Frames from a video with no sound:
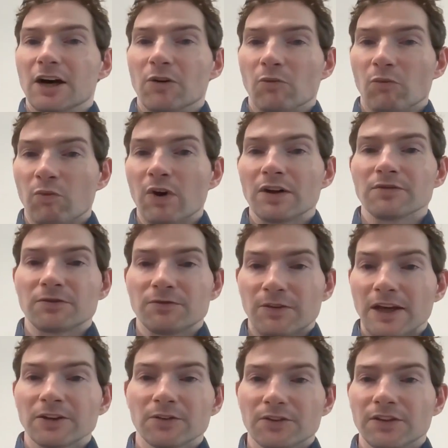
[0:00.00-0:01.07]
Now, one
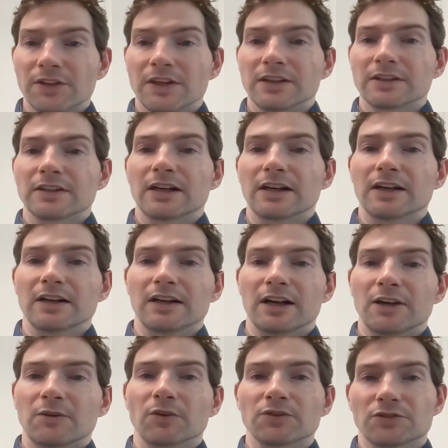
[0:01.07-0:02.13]
final thing
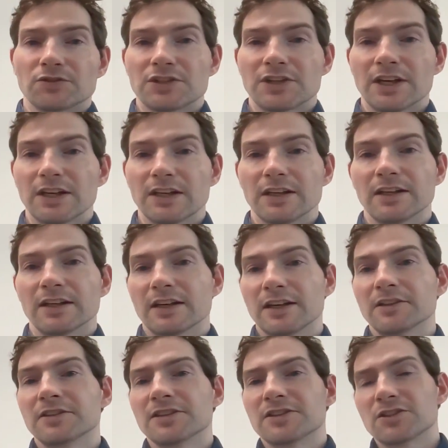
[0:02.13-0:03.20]
I want to say,
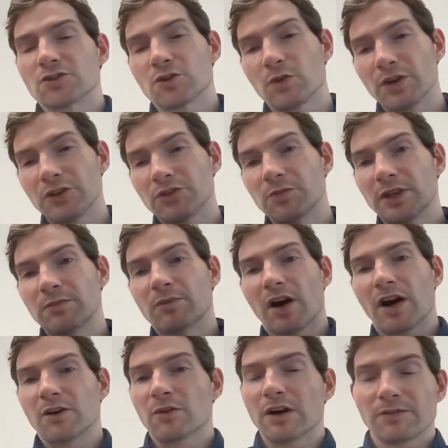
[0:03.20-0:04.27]
this is quite a big
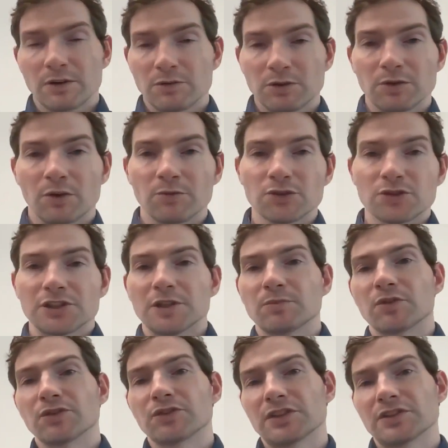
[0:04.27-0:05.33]
paragraph. I will obviously
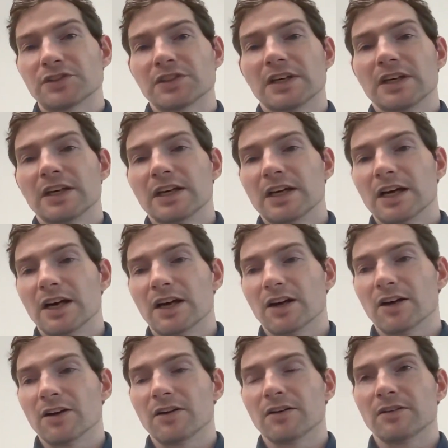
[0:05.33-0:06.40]
put it
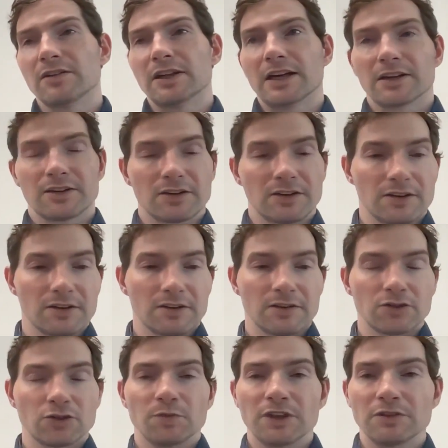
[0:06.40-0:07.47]

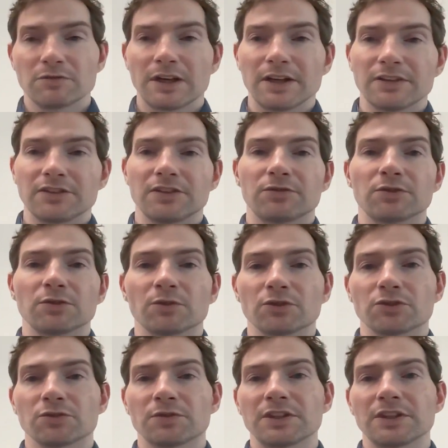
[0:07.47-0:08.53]
to be read if you
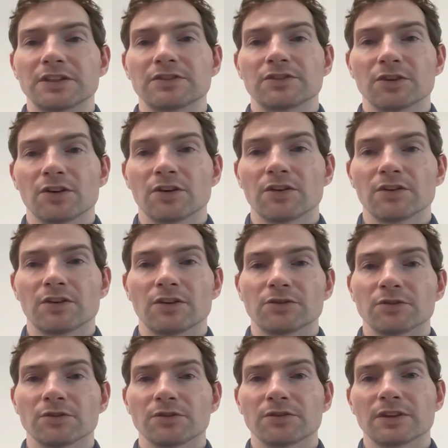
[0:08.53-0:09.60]
want to read it
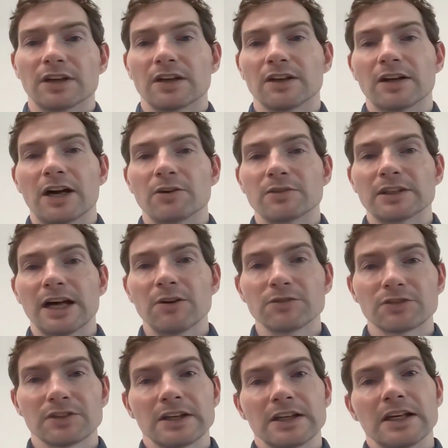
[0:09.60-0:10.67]
on your own out loud.
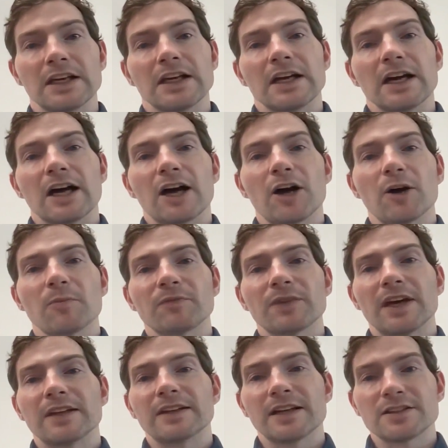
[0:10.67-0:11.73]

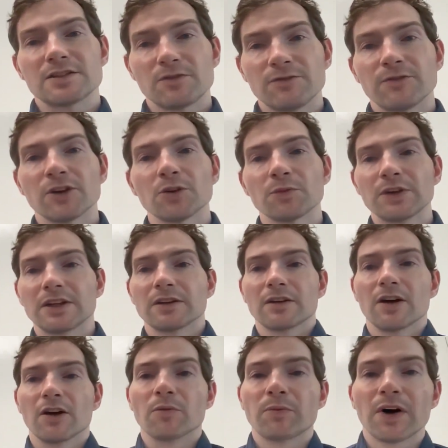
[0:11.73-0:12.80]
And that's the following
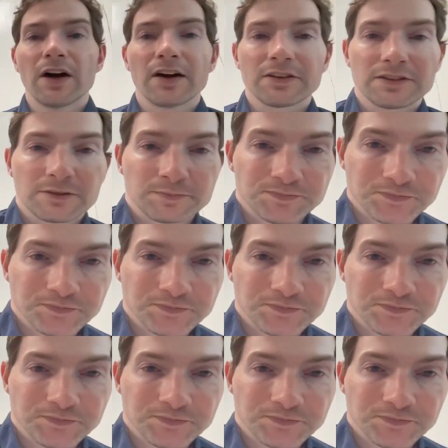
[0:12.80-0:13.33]
part.